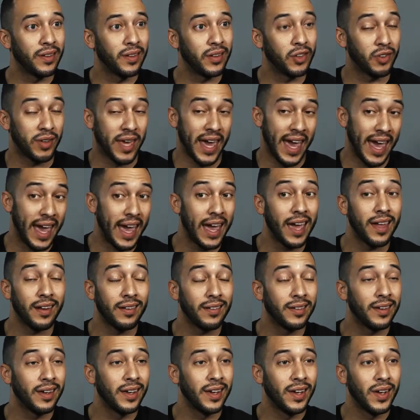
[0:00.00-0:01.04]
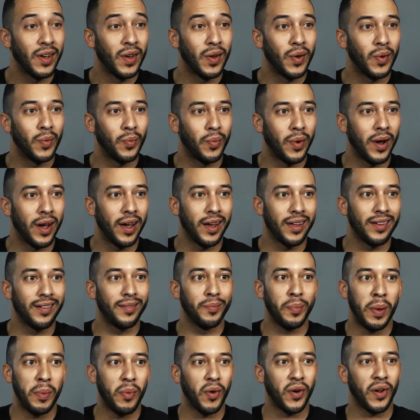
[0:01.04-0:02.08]
You can,
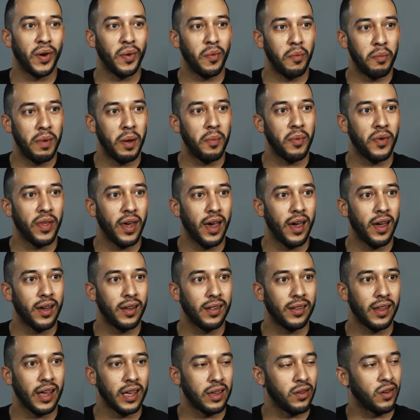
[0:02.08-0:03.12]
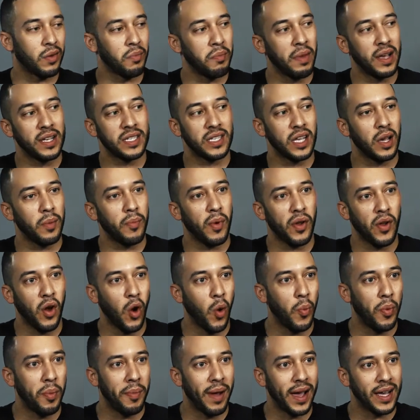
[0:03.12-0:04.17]
but people are gonna remember that. Like you can mess up on an
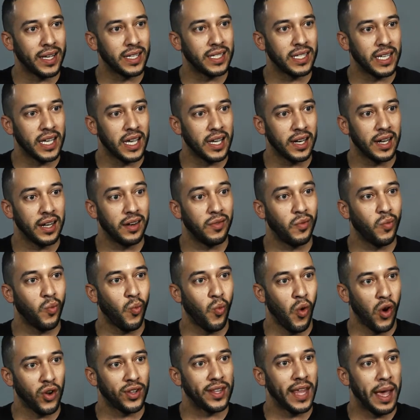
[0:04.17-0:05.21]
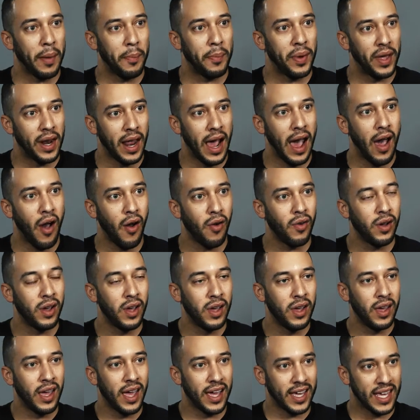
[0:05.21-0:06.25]
open mic scene and work that bit out
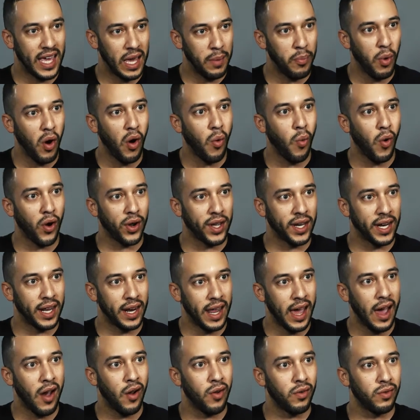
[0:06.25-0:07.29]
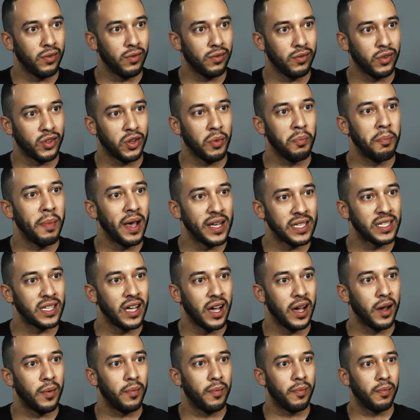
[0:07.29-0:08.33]
and keep on working it out. You can mess
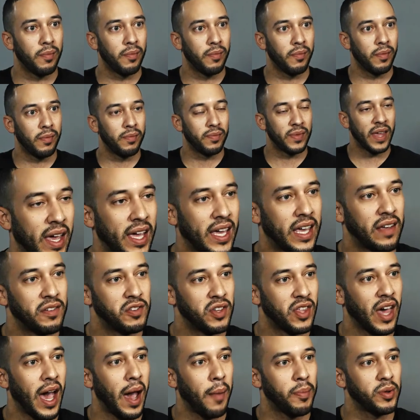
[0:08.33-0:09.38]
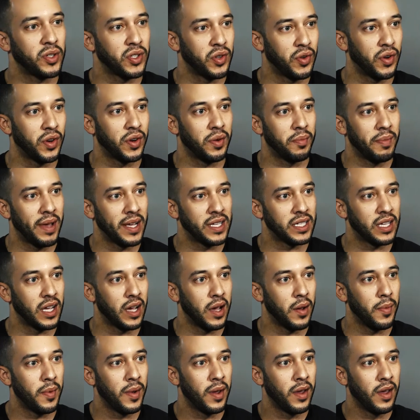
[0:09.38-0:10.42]
up. That gives you the opportunity to mess
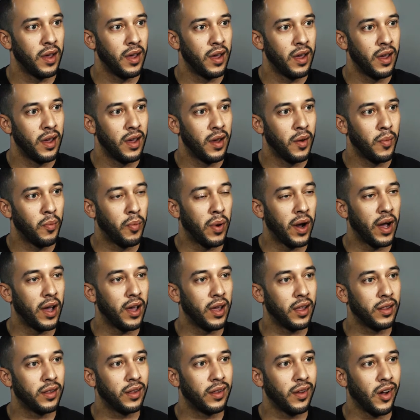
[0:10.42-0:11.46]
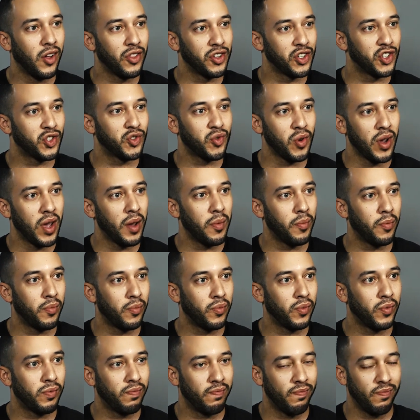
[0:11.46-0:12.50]
up. But on the strip,
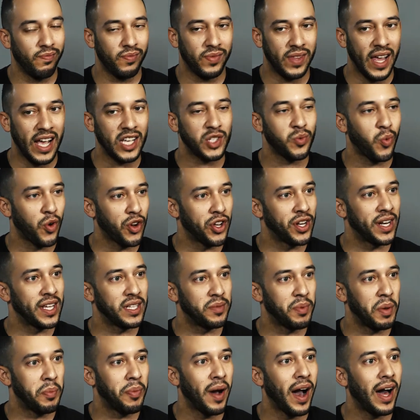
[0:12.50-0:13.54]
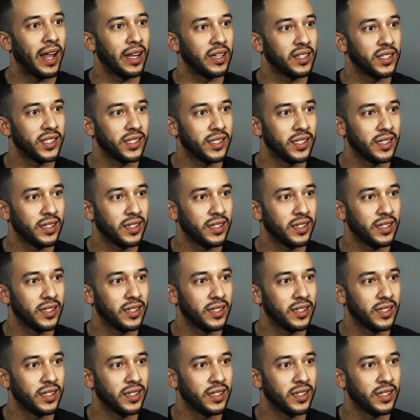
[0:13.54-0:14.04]
that's where you need to be polished.